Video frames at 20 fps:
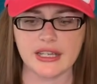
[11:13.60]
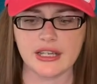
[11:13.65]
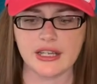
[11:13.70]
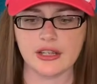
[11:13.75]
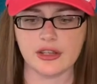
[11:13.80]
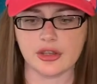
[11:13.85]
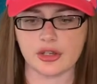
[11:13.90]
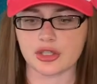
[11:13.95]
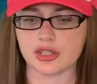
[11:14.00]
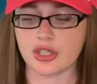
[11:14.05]

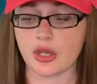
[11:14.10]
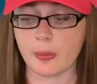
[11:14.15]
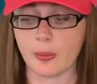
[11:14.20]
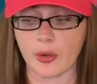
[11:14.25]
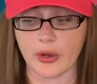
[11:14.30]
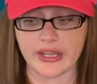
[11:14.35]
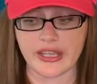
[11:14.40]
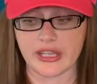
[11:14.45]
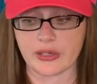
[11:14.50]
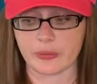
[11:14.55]
there's no
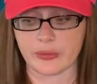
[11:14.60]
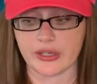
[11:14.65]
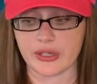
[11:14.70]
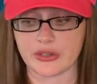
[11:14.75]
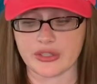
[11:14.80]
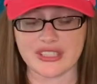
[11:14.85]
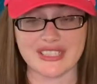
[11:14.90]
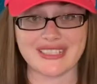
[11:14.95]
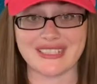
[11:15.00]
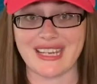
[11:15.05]
point in
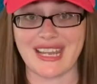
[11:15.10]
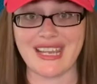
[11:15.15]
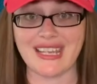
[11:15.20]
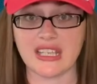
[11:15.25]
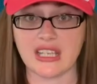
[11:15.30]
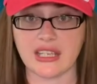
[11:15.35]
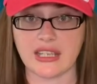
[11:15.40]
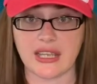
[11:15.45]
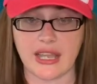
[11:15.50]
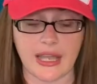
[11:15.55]
readers staying
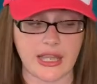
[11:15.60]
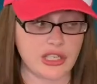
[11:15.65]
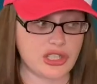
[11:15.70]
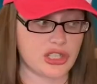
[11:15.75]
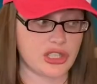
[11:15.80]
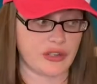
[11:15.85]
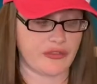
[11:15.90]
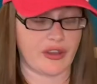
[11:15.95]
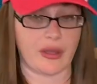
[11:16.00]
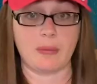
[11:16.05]
engaged
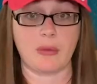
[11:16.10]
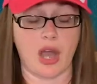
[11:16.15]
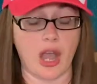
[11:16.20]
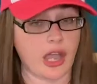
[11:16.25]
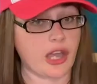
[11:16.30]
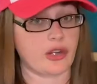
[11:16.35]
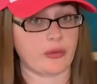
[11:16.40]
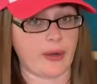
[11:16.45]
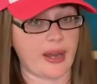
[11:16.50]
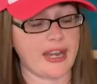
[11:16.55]
if i'm not
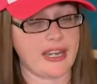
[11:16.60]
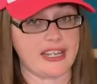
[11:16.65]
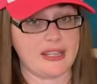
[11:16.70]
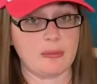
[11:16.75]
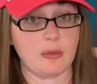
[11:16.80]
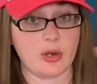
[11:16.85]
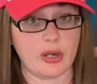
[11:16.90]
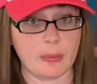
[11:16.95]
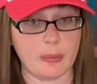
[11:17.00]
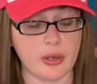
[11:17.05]
going to write any
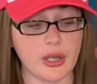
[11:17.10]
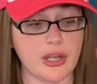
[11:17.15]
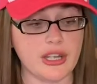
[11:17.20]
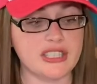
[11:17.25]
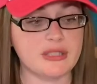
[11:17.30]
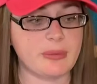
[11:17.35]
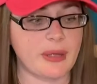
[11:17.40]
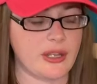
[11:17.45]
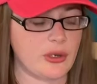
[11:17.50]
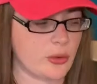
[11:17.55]
more books
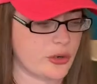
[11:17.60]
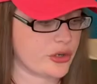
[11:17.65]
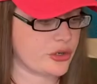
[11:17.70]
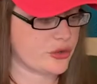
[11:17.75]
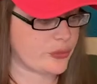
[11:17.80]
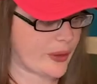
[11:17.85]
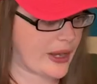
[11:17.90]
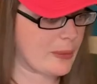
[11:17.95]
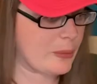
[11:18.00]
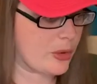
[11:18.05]
but in order to
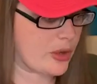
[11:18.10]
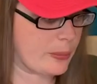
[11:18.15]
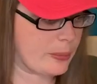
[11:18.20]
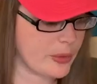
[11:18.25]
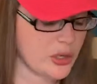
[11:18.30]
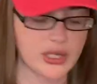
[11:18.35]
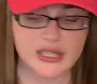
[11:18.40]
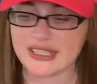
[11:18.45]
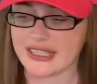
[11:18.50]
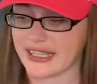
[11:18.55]
write more
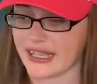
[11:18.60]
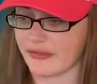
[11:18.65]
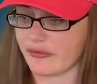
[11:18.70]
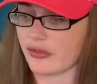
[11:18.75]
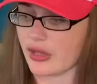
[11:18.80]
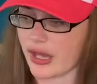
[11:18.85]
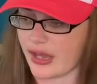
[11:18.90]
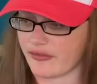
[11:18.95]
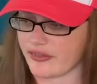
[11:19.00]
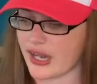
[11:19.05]
books like i've,
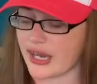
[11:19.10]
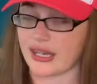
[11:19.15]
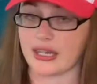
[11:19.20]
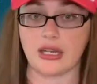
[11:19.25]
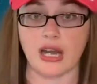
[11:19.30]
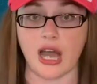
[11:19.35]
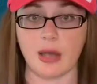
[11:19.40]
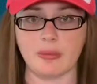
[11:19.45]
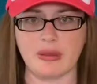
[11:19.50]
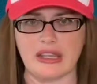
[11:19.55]
I've got to
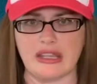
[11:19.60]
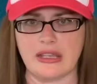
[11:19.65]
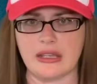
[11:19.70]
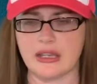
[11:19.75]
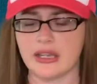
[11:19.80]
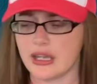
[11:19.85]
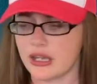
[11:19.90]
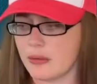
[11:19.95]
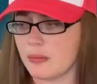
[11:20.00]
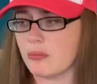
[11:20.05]
not be
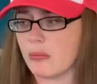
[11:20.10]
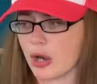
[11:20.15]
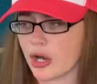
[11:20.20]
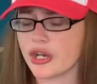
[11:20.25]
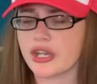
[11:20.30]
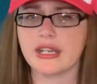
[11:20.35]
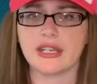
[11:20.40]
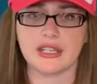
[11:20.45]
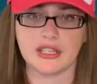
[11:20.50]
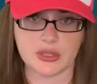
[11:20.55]

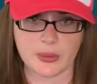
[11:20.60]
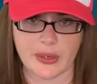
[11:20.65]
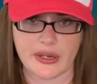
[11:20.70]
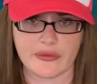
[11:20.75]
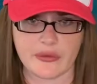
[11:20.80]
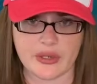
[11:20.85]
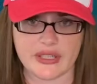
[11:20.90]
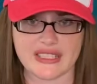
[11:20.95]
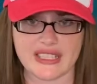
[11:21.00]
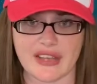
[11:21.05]
marketing
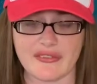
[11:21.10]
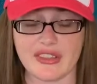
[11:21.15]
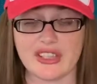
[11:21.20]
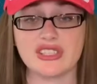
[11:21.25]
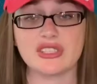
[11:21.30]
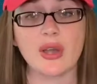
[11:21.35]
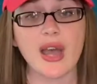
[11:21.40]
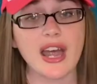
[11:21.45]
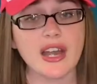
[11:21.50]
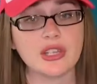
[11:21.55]
24 7
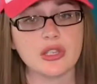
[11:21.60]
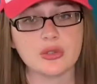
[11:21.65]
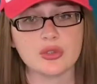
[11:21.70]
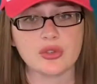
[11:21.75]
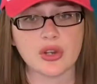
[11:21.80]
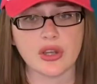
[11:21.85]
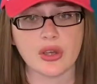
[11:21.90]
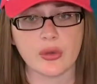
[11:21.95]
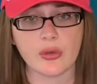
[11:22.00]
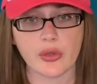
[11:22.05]
so how do you
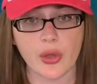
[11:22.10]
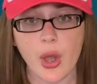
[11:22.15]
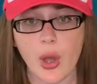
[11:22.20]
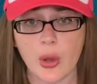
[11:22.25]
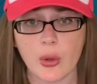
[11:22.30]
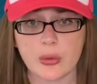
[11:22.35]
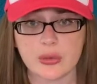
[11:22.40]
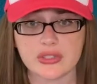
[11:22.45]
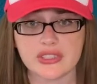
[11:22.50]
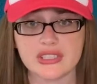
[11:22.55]
juggle
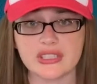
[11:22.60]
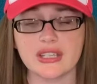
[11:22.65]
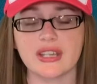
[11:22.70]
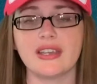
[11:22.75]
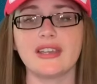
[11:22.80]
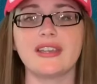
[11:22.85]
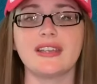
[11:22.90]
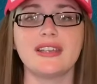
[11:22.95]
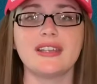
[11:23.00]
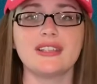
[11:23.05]
those
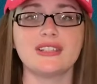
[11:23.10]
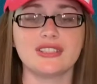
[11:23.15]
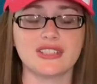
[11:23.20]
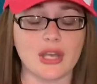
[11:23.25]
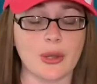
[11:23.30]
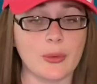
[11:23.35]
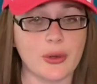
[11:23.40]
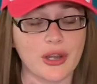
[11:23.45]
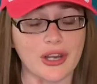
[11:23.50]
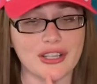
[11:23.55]
so
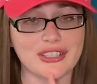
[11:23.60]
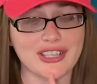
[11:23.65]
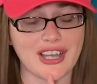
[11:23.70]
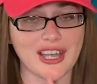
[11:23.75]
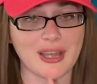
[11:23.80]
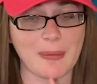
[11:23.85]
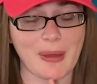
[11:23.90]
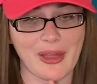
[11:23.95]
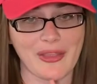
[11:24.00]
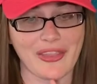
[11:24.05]
we're going to talk
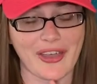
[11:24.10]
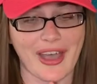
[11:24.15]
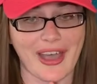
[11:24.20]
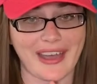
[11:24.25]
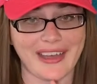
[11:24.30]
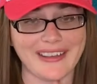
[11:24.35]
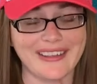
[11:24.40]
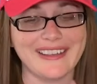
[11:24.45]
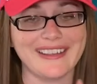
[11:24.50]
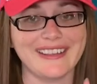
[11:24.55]
about
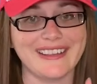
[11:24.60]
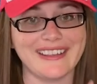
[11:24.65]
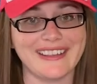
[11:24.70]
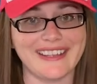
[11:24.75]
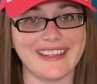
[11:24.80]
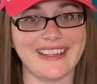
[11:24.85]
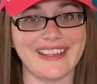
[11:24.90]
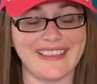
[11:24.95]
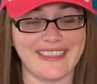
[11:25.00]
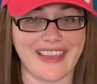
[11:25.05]
that
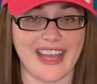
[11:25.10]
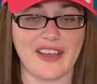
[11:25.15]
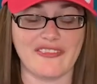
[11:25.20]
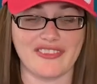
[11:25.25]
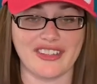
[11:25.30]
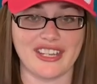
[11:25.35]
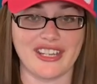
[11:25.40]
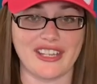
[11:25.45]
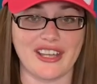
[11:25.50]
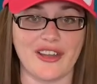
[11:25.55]
in that
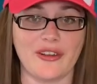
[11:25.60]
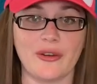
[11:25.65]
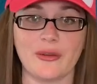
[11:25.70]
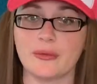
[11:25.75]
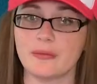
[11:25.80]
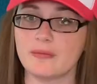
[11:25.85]
video